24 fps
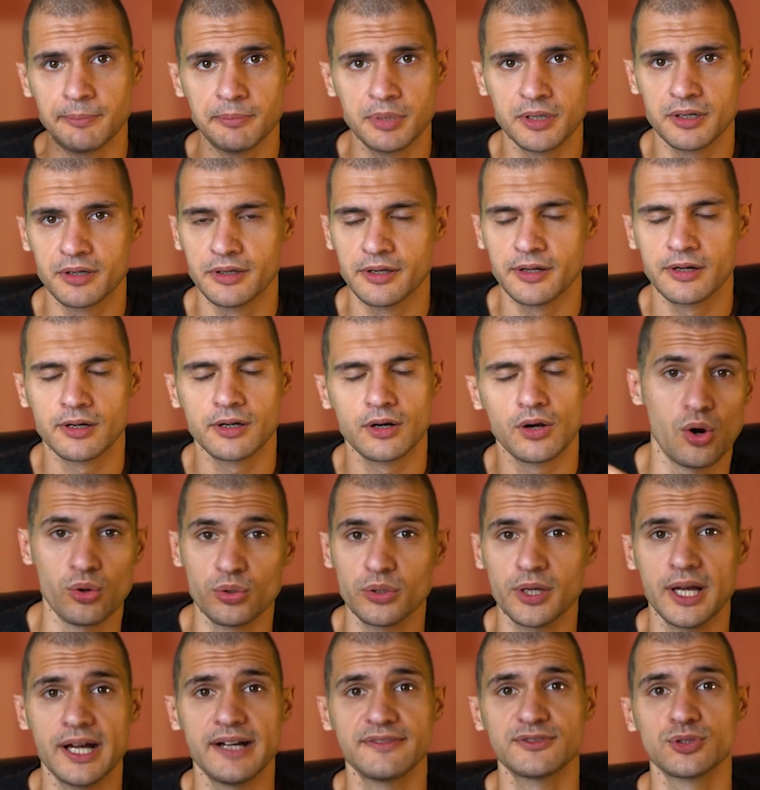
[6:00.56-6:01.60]
per year, all
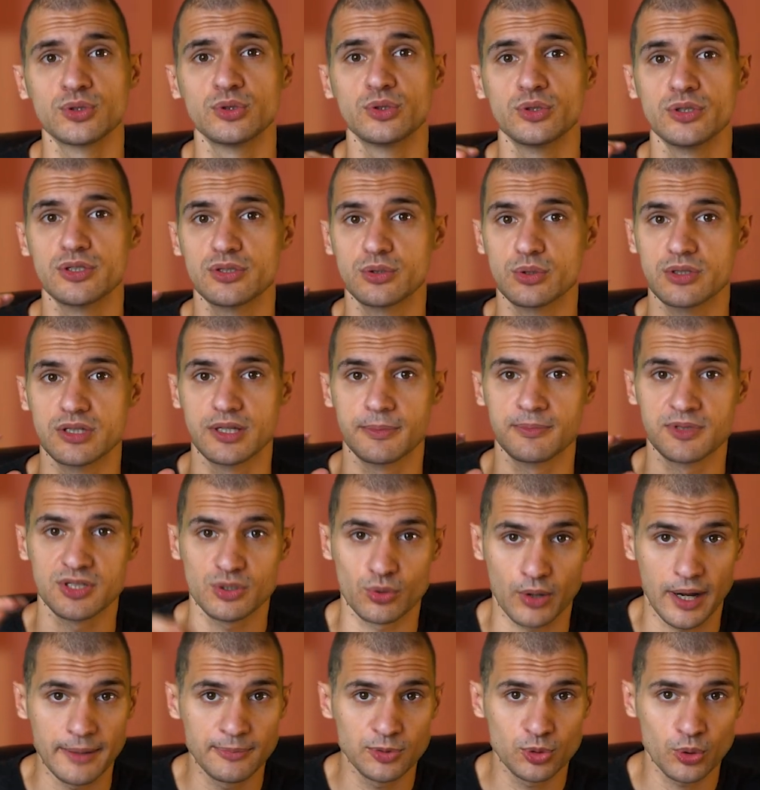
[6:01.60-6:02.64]
you have to do is to
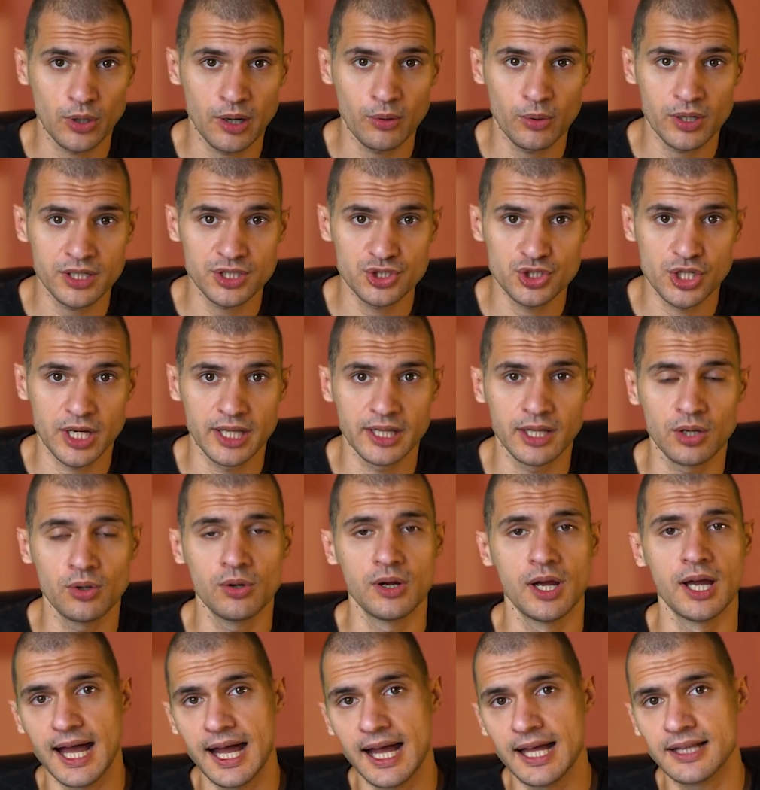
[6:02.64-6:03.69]
subscribe to our channel
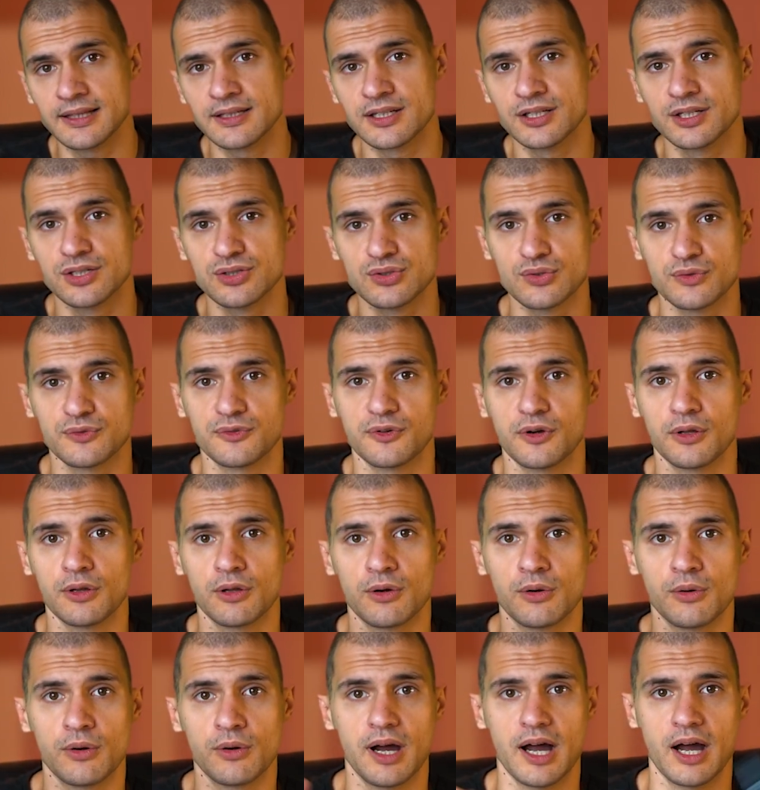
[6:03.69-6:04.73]
and to
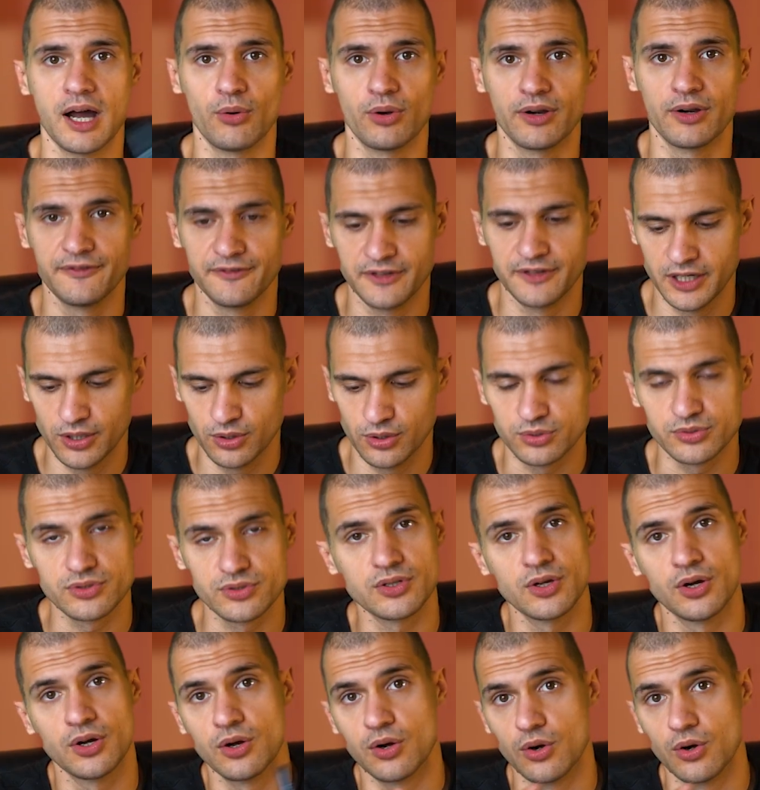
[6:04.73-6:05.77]
follow our videos.
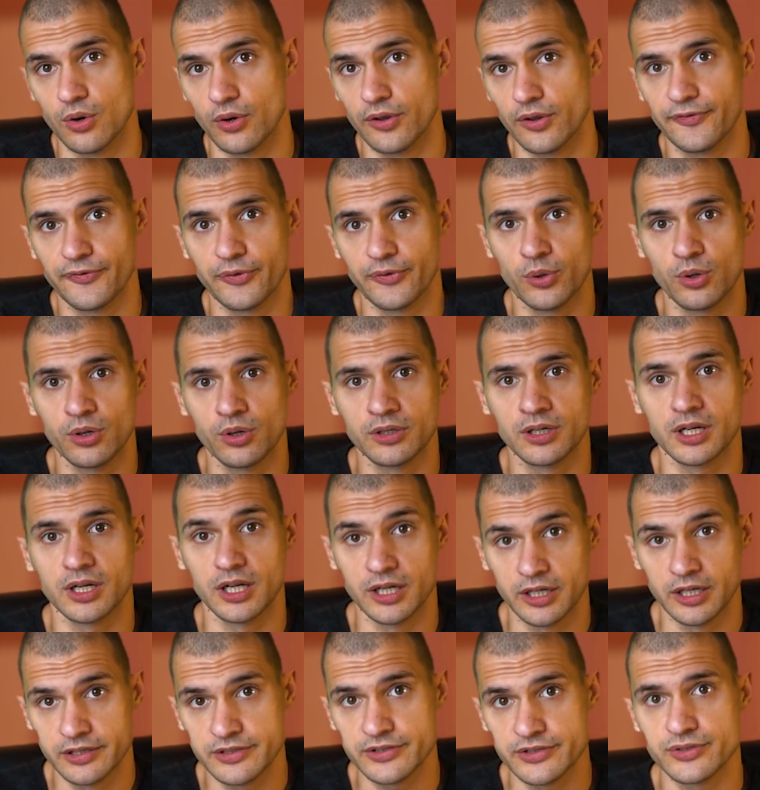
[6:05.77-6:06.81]
Or if you want
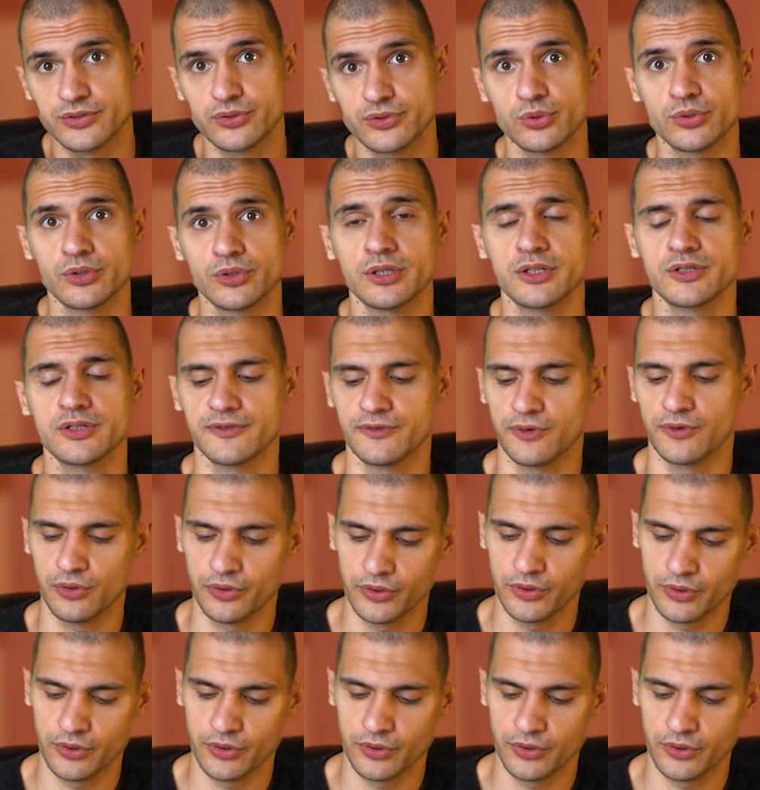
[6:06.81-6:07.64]
us to do this for